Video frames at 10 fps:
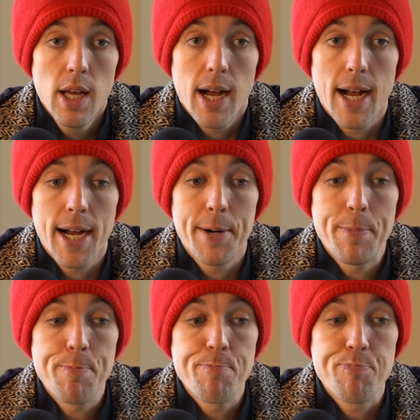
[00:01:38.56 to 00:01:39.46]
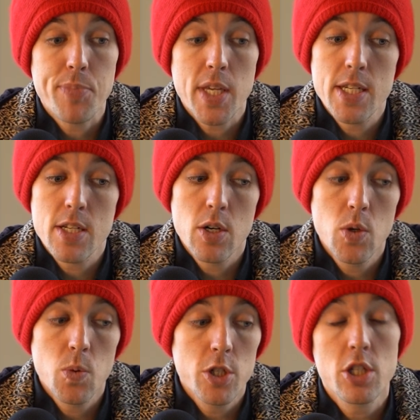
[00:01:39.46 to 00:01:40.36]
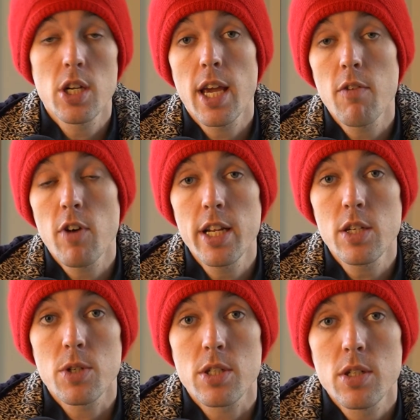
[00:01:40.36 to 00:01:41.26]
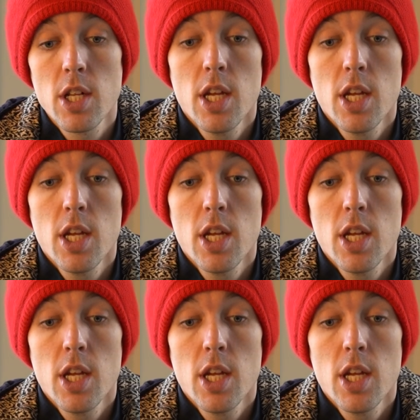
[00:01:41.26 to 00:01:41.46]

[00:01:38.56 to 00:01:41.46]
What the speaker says: So we're just going to get right into it.